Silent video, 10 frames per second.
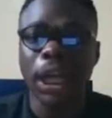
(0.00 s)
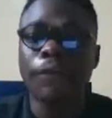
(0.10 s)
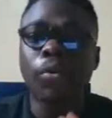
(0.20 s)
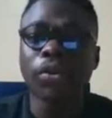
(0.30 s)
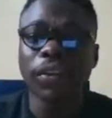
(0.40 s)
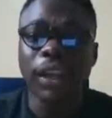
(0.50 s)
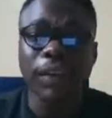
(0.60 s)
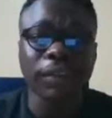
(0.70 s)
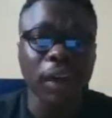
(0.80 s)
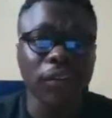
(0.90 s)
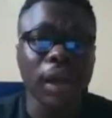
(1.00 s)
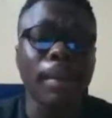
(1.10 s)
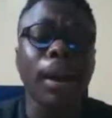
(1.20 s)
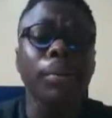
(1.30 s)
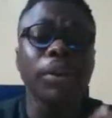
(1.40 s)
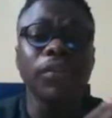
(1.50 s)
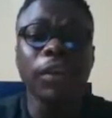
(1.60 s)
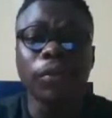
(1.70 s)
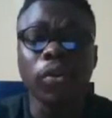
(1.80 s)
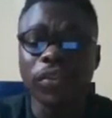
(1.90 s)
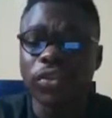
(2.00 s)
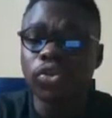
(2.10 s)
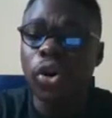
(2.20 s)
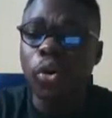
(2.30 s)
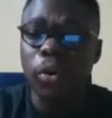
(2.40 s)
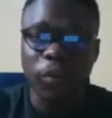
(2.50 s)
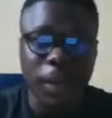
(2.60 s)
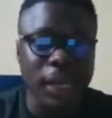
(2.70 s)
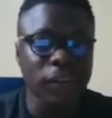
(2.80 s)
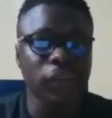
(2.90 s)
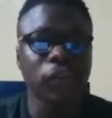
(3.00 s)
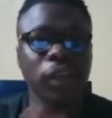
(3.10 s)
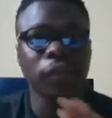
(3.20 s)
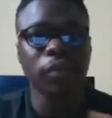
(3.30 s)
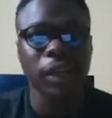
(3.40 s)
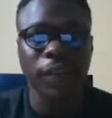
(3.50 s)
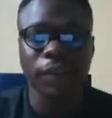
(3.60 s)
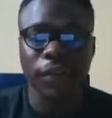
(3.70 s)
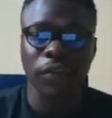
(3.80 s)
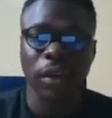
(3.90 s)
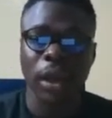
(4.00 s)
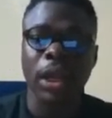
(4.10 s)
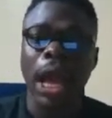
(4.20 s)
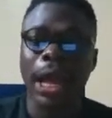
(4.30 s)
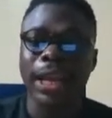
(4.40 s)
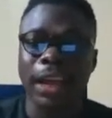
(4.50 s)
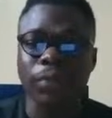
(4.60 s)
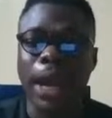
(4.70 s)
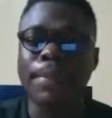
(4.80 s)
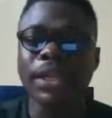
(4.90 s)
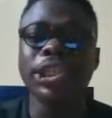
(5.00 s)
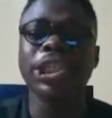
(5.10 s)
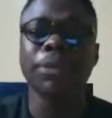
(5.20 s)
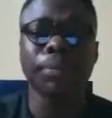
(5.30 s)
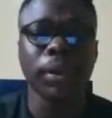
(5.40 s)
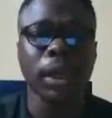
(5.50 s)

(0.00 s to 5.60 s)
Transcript: if you want your 35,000 naira back, I'll get to give it because it will not cost me anything to give you 35,000 naira. And that's why I made it cheap.